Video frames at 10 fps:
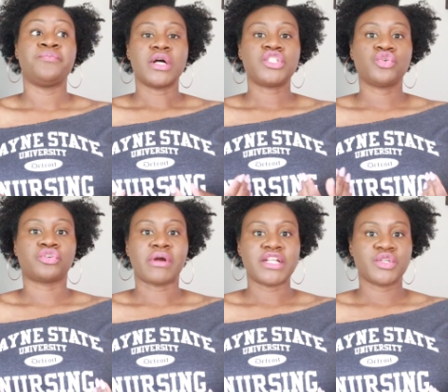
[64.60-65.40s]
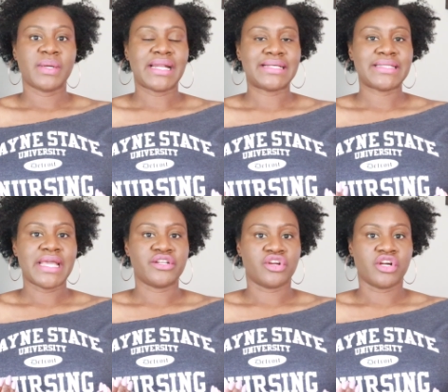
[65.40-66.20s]
once you graduate as
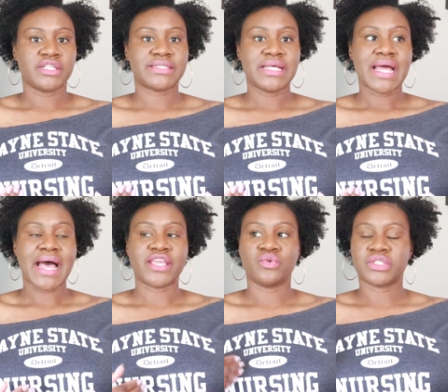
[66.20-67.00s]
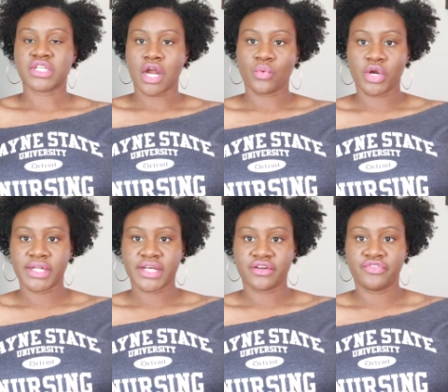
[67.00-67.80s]
a nurse and you start
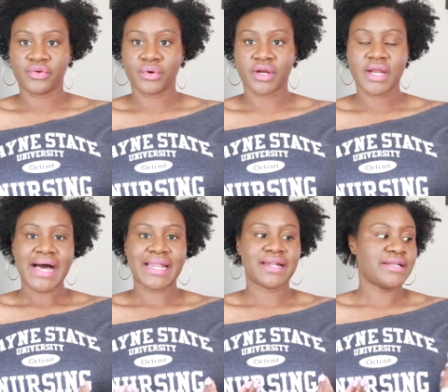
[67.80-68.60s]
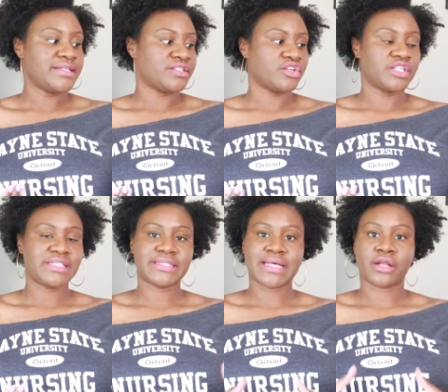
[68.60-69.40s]
working on a floor, a lot of these
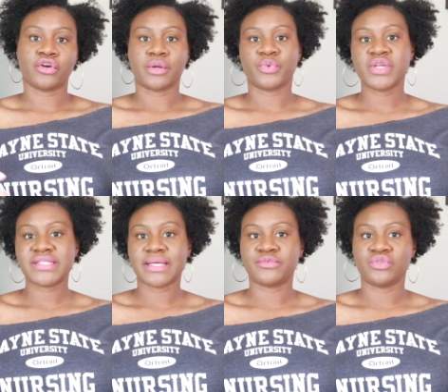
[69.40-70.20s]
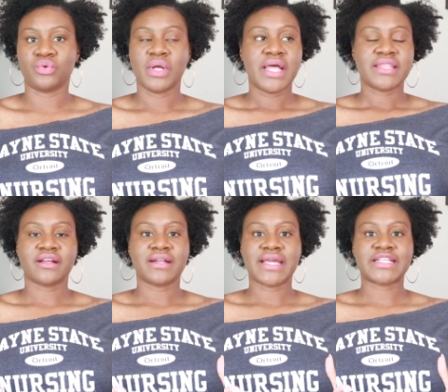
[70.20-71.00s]
nurses that are going to precept you,
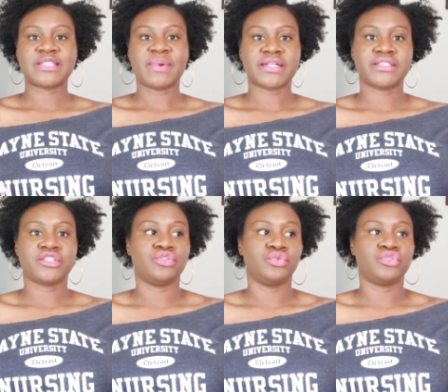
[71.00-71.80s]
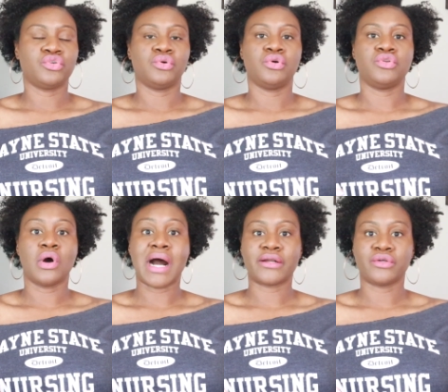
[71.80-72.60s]
they're going to expect you to
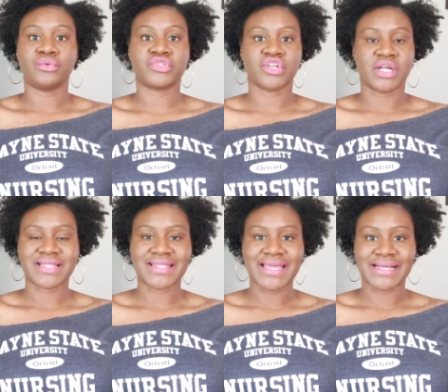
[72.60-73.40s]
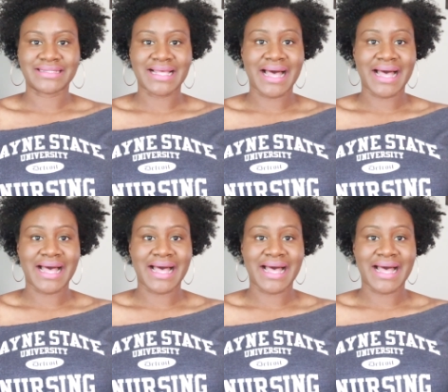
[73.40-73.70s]
know how to do certain things.